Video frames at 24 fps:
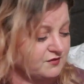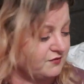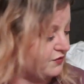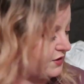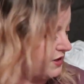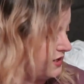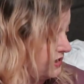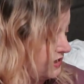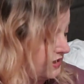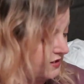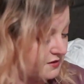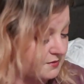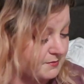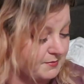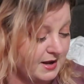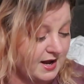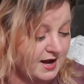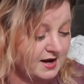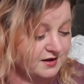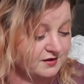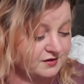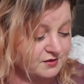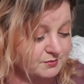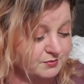of reading the
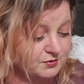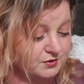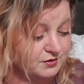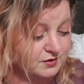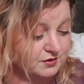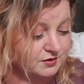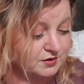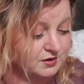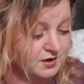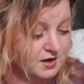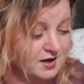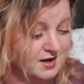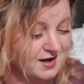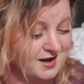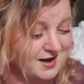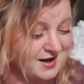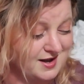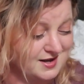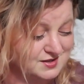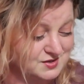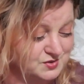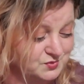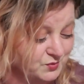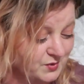back of the book
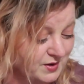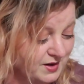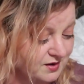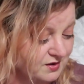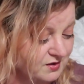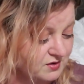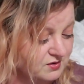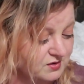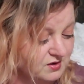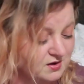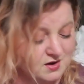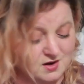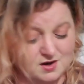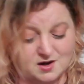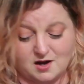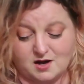as well,